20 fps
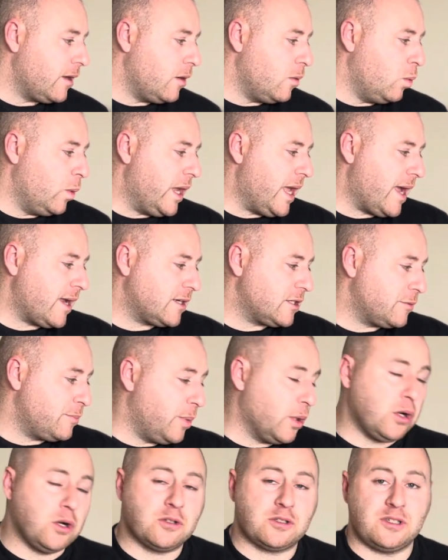we
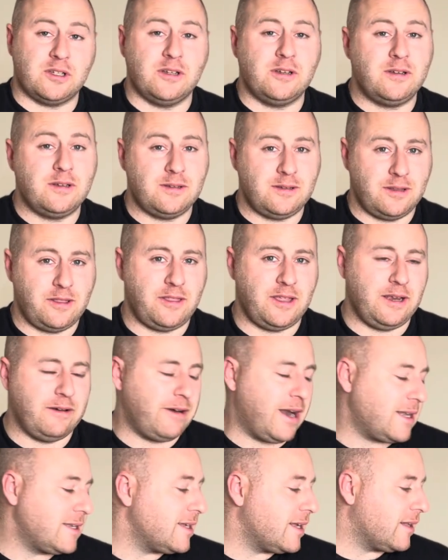exported
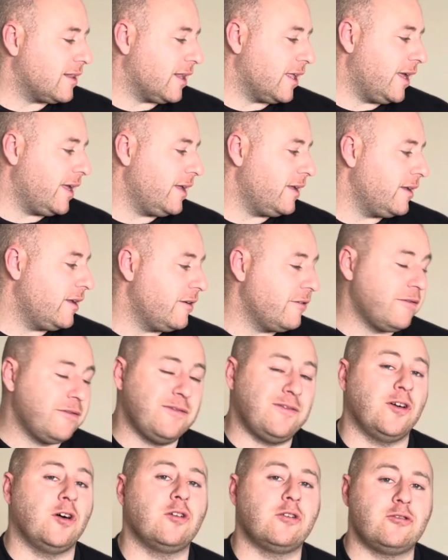theoretically
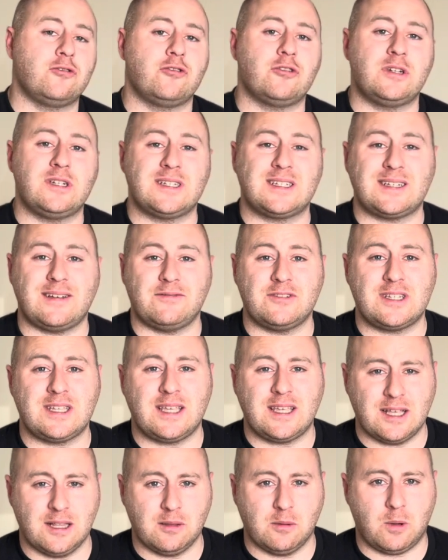470
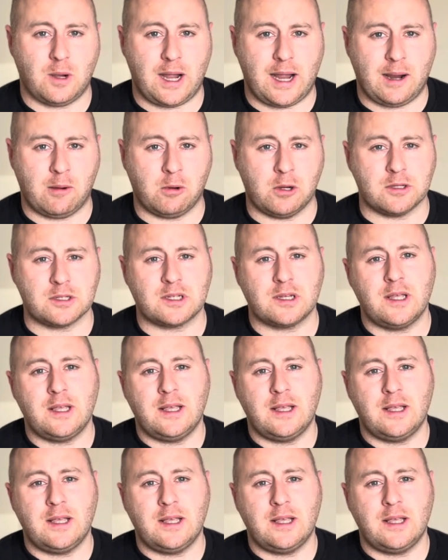kilowatt hours.